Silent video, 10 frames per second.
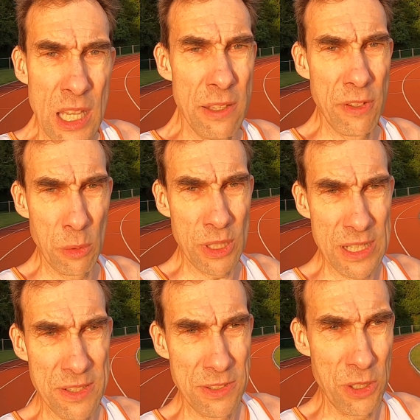If you're
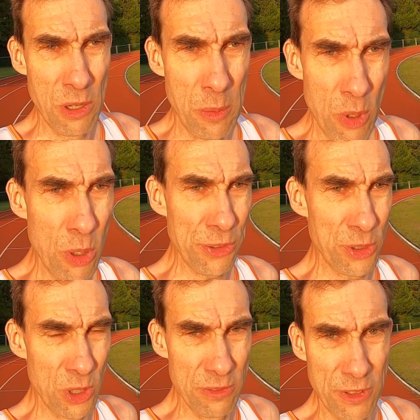wanting to do a more
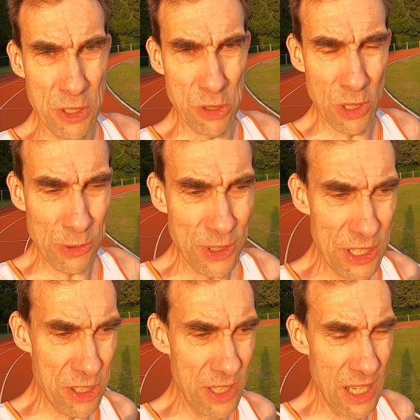sort of controlled
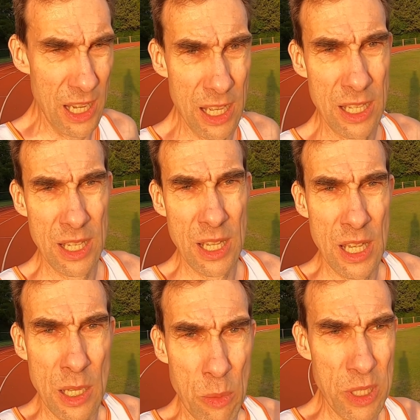session
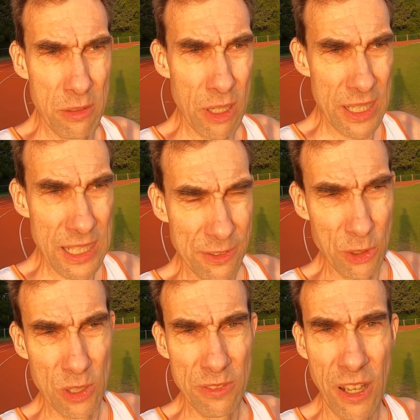where you're running
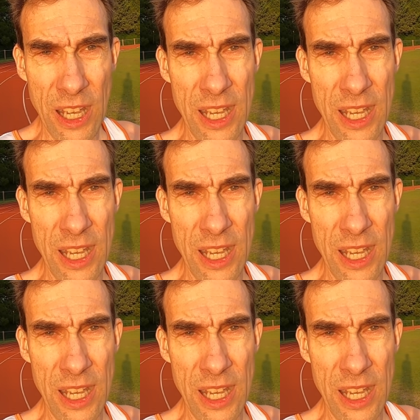sort of